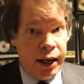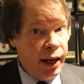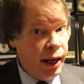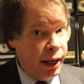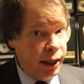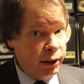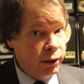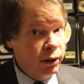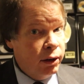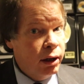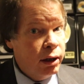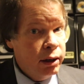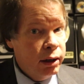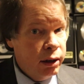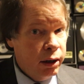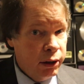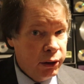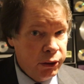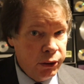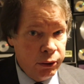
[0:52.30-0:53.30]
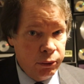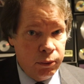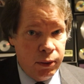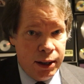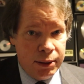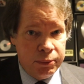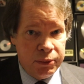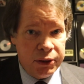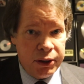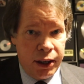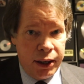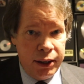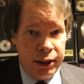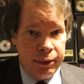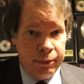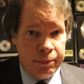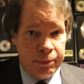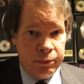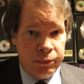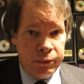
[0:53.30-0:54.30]
and on your website,
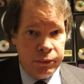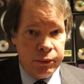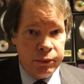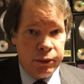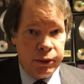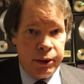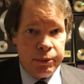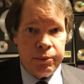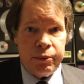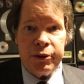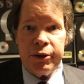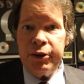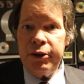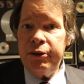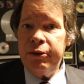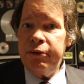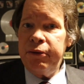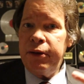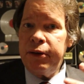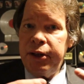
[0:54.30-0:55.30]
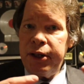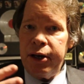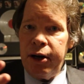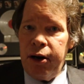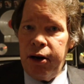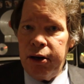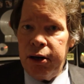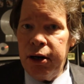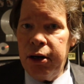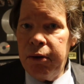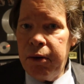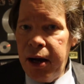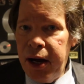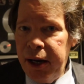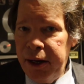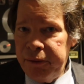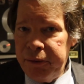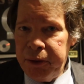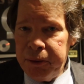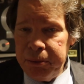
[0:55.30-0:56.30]
improve the
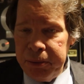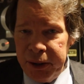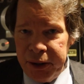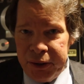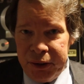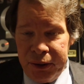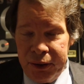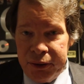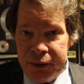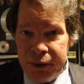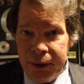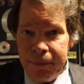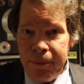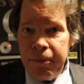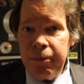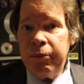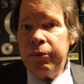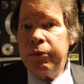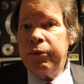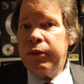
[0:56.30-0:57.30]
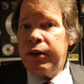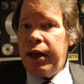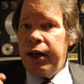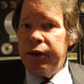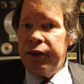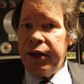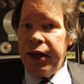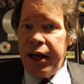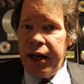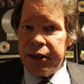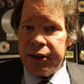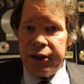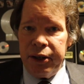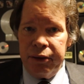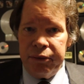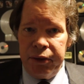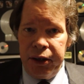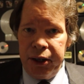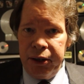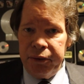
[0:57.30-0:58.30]
ROI of your business and the
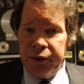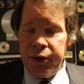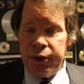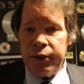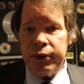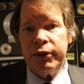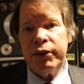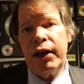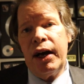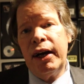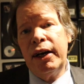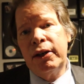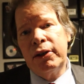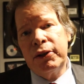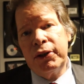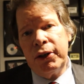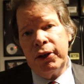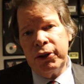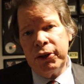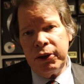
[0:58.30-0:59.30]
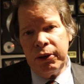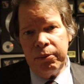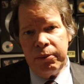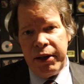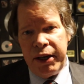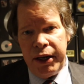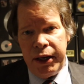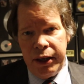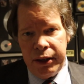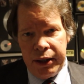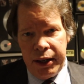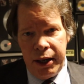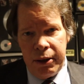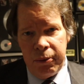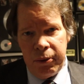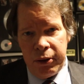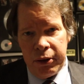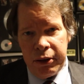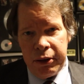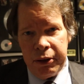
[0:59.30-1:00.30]
activity of your entire social media
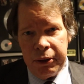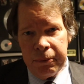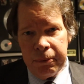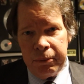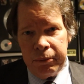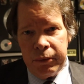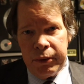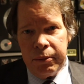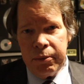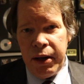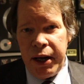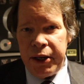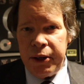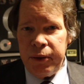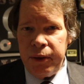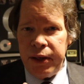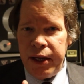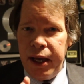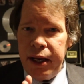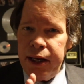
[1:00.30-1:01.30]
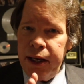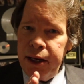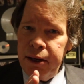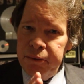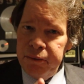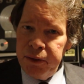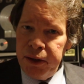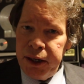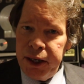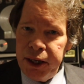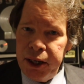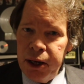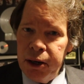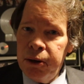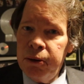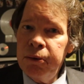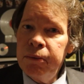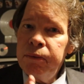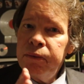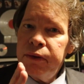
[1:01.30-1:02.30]
network by creating a
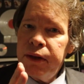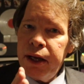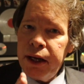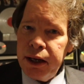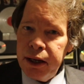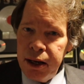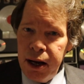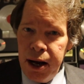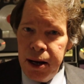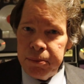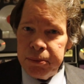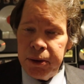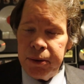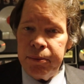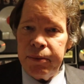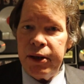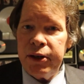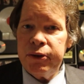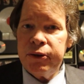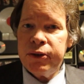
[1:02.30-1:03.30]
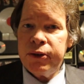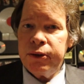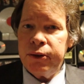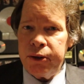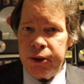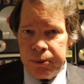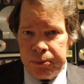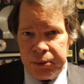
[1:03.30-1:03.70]
video that complements your